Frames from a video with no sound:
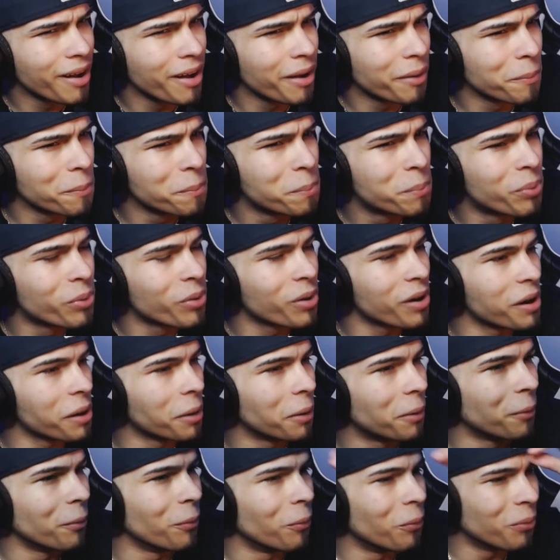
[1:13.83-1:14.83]

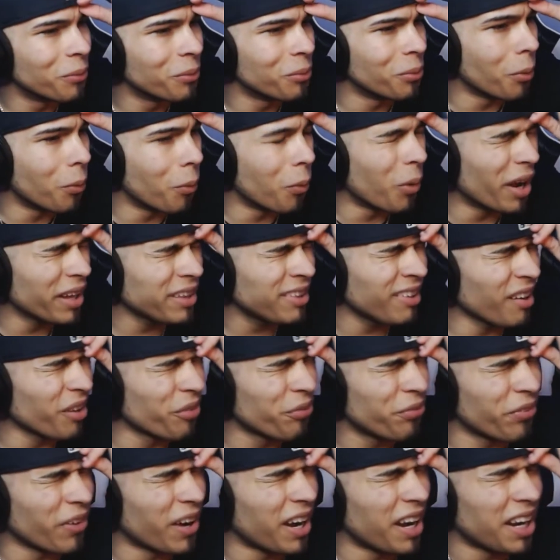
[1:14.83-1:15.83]
Bro, what the
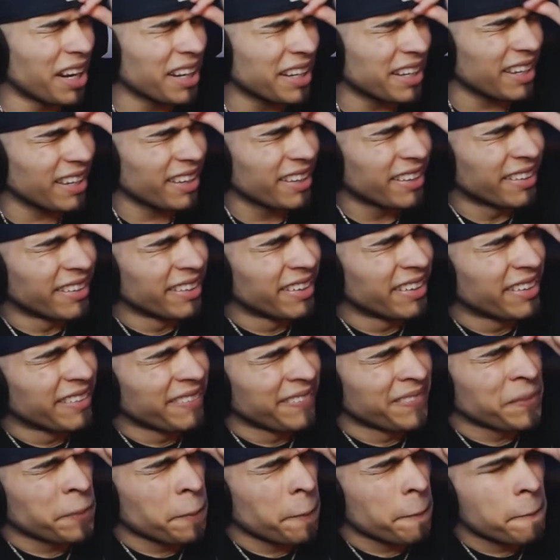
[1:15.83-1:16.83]
fuck?
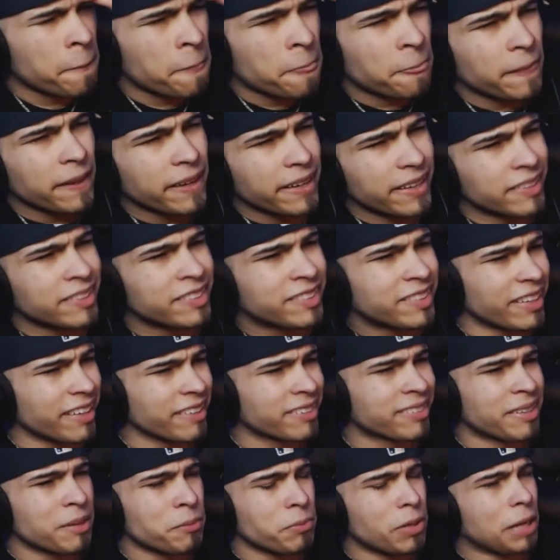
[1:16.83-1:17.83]
It's
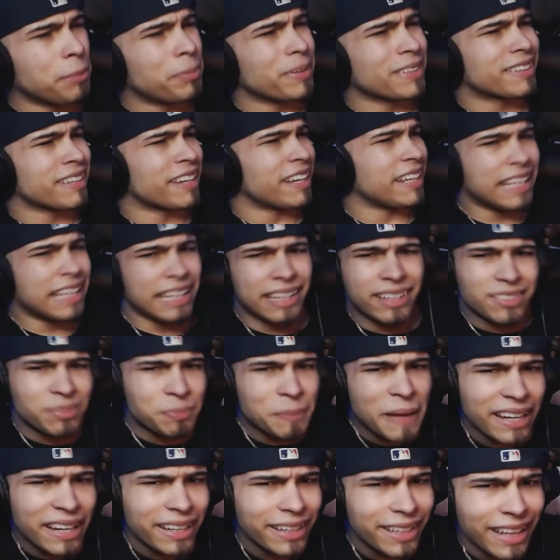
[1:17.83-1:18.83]
Justin Bieber taking his
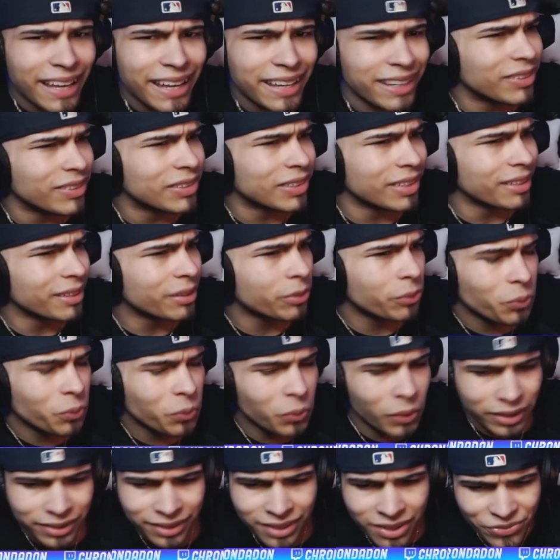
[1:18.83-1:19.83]
medication.
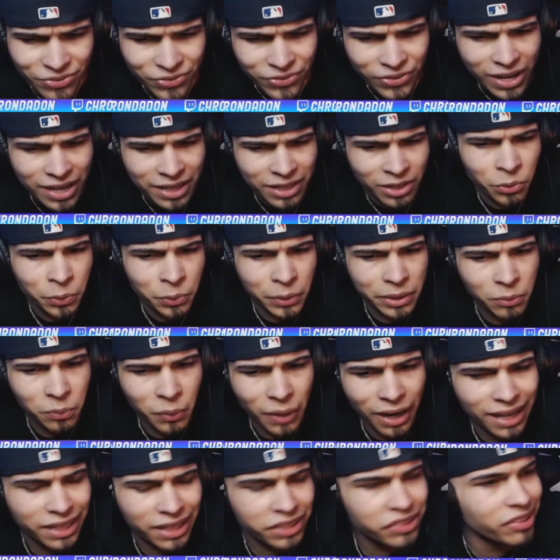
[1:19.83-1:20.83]
What the fuck are we
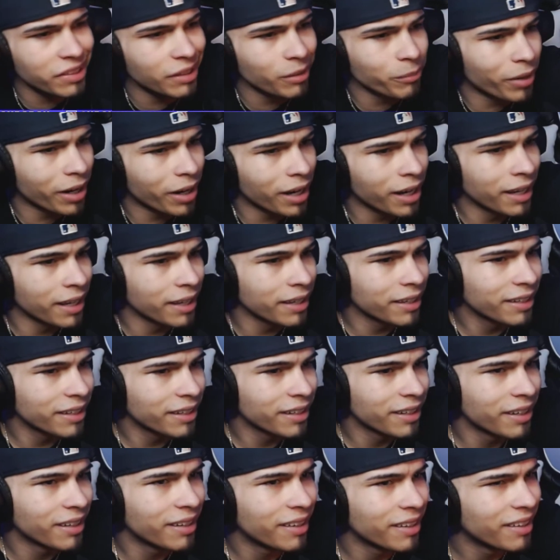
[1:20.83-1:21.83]
watching, bro? I
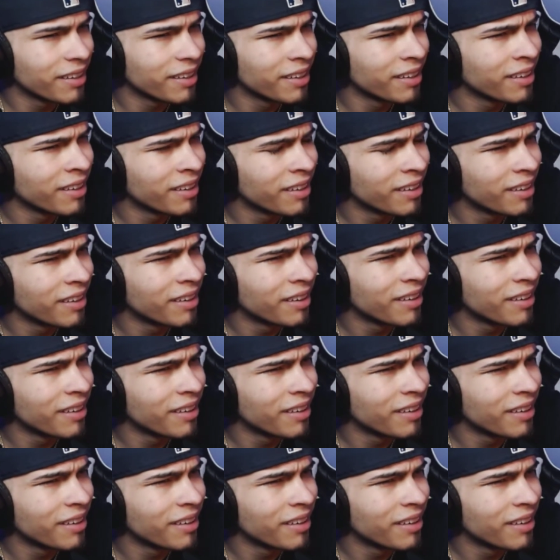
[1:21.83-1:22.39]
do.